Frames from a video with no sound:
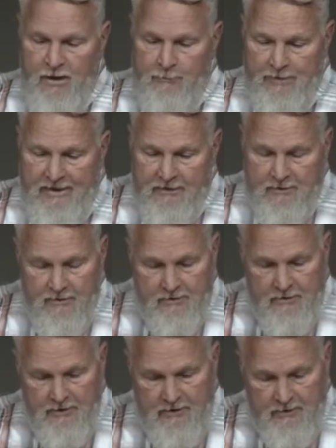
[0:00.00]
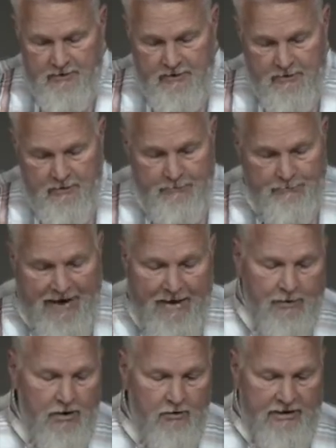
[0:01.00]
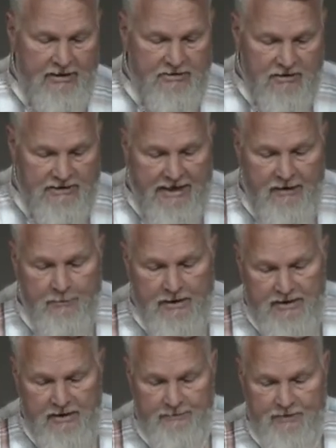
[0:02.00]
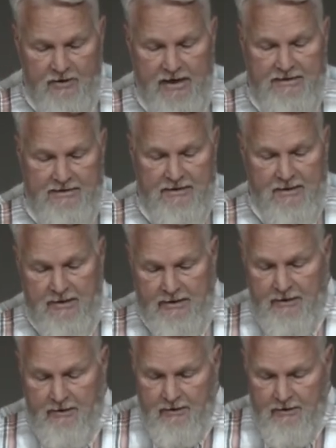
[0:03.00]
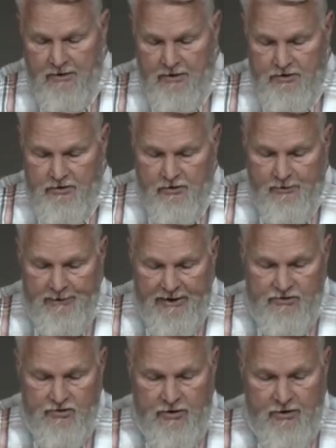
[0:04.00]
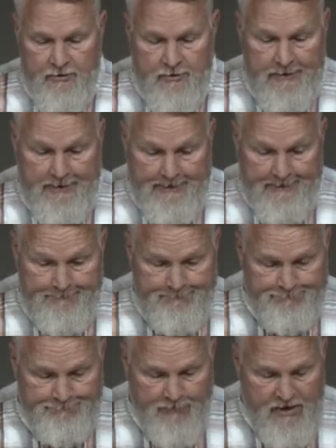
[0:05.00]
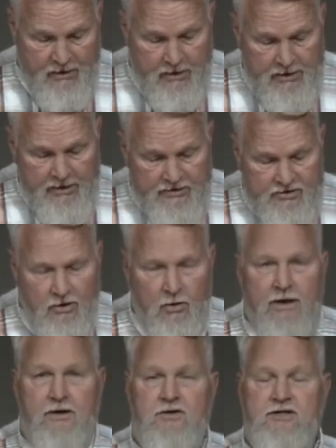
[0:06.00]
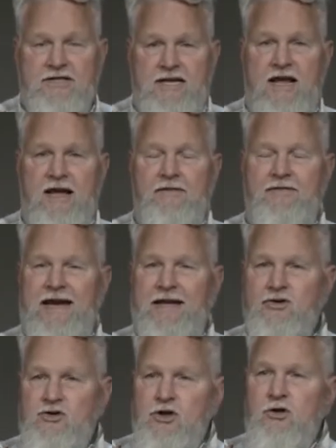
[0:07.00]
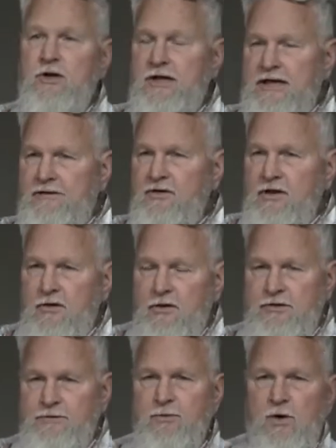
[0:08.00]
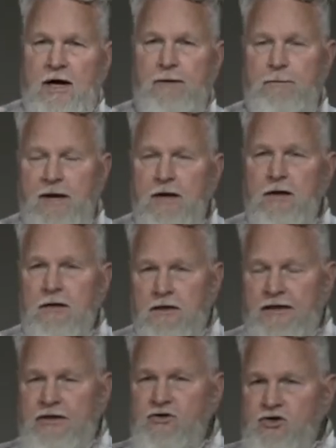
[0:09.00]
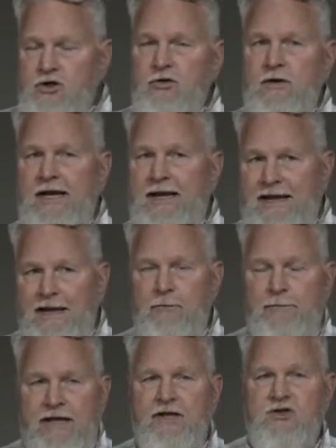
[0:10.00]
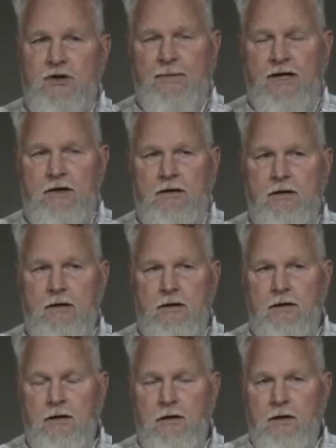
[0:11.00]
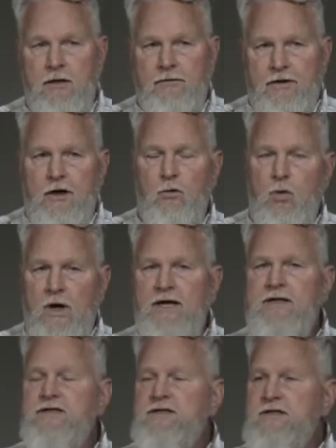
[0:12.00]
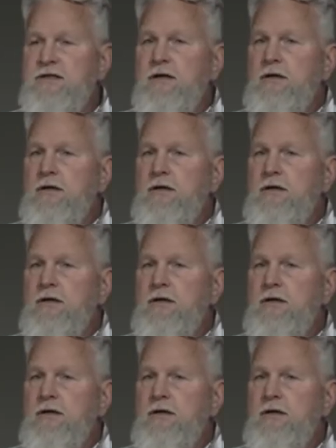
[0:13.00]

But the Babylonians allowed them to keep their identity to a major degree. So understand that Judah, even though it was primarily Judah and Benjamin, there was